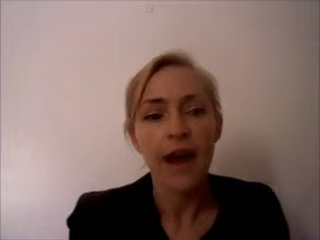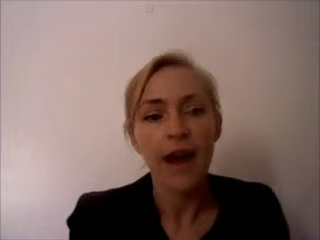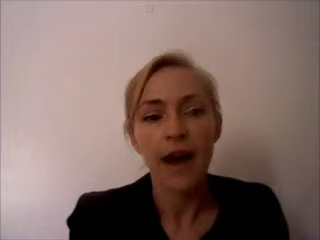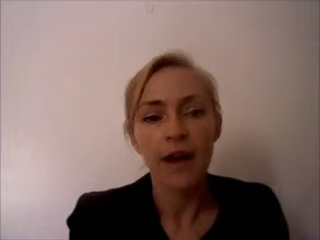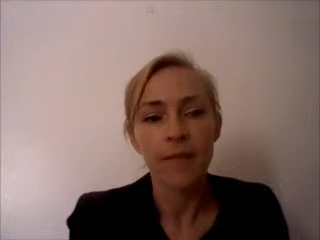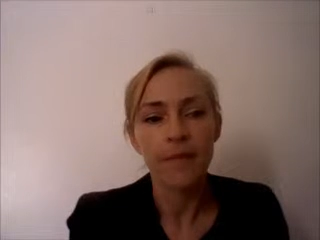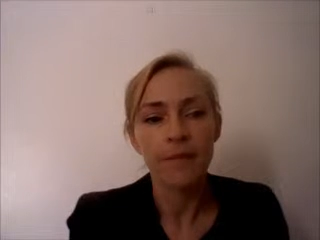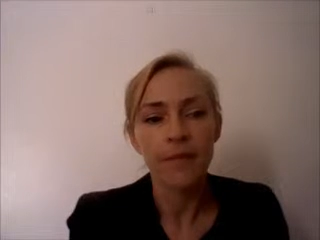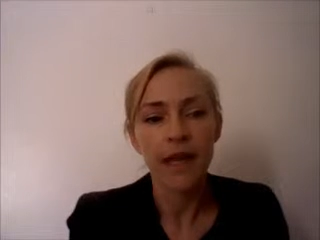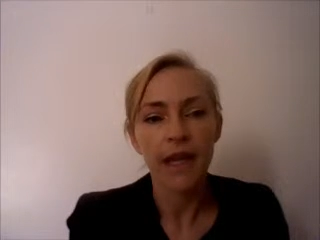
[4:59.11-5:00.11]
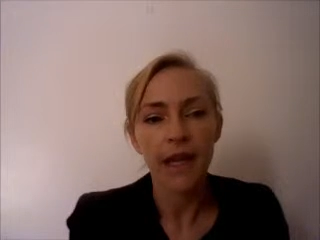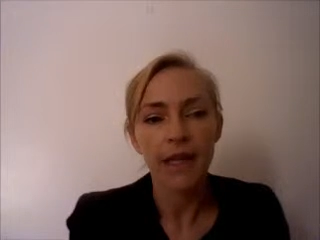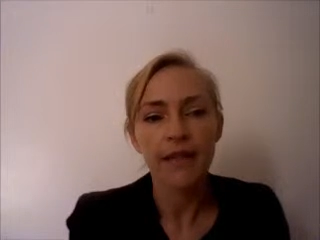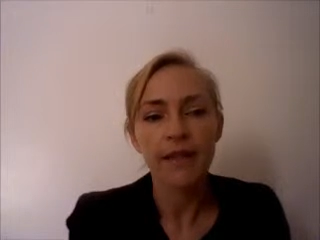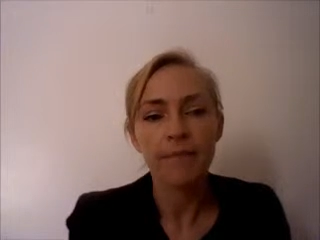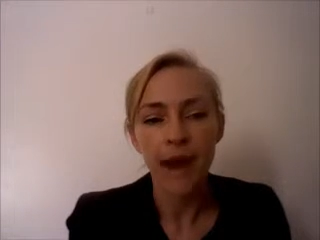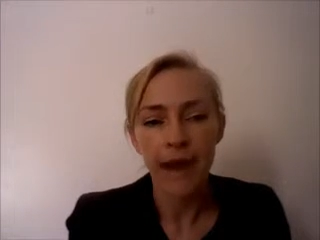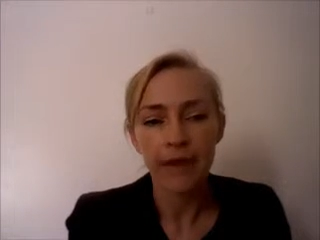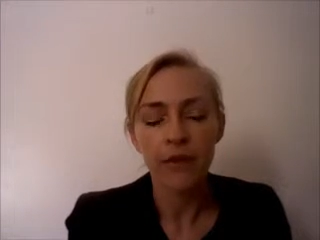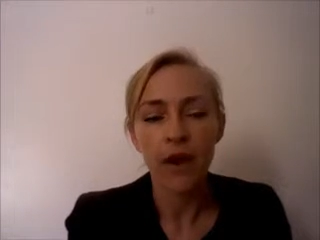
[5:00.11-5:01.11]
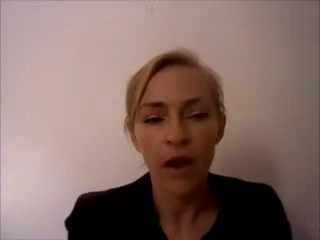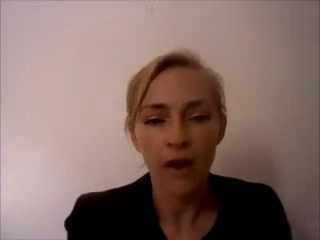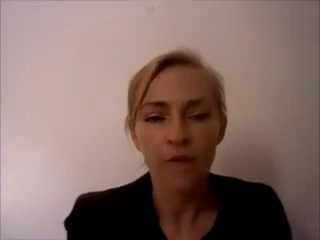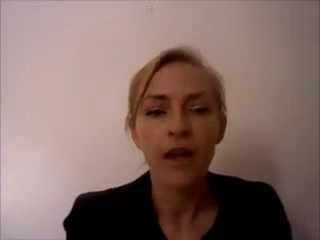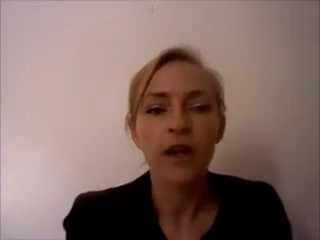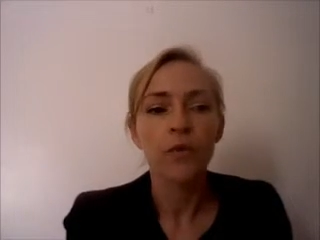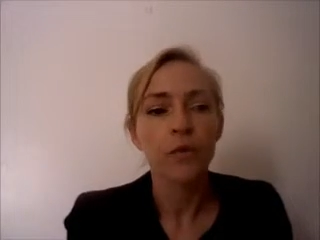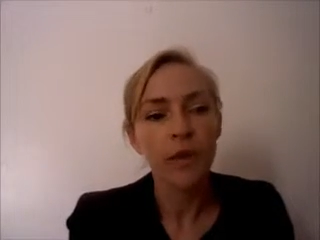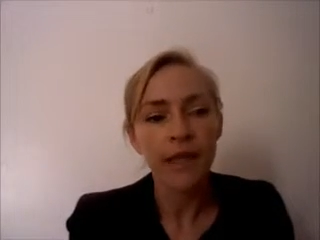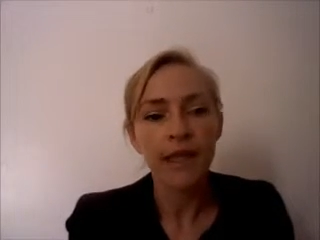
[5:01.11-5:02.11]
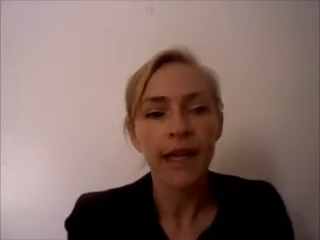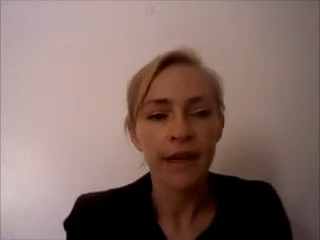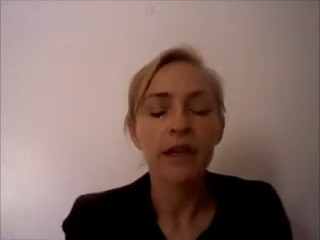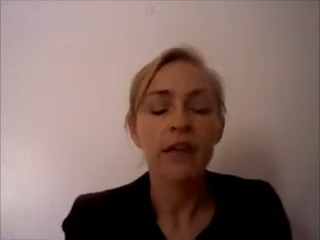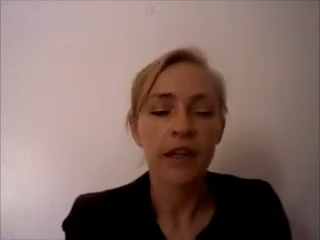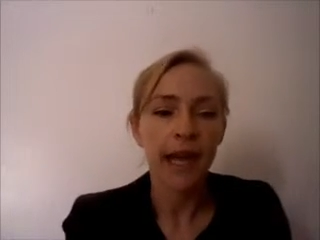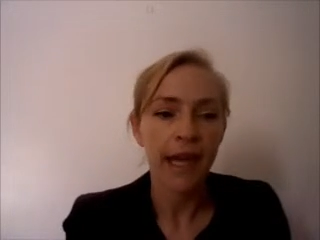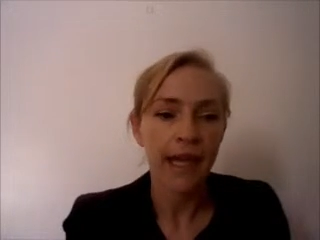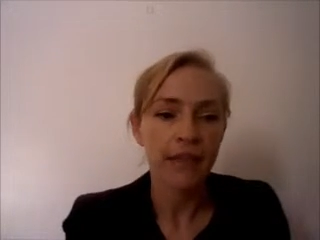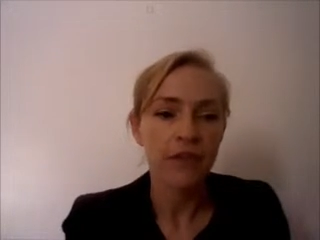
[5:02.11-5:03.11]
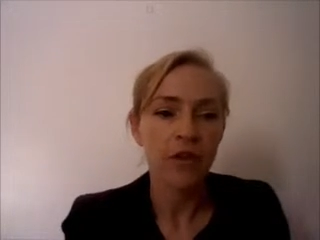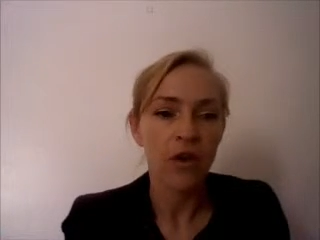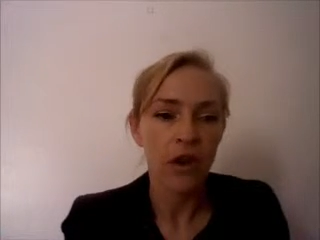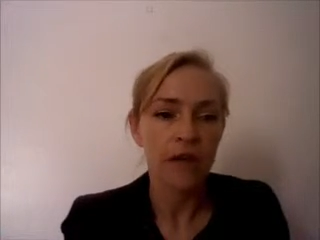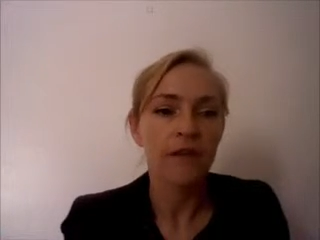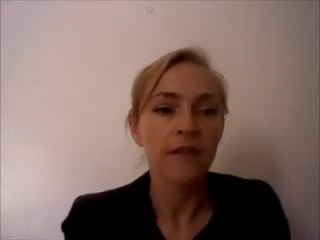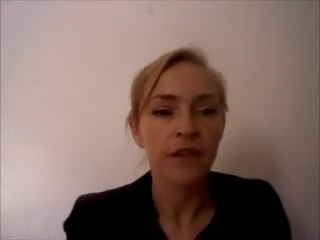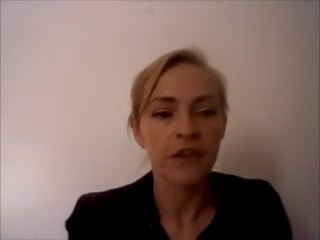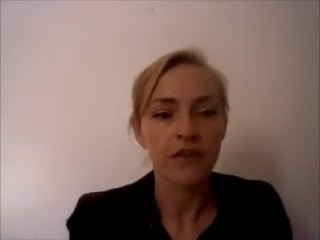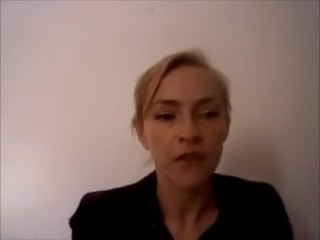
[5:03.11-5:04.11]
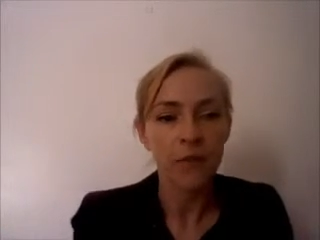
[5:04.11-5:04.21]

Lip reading: It's a matter of really getting a good handle on the literature that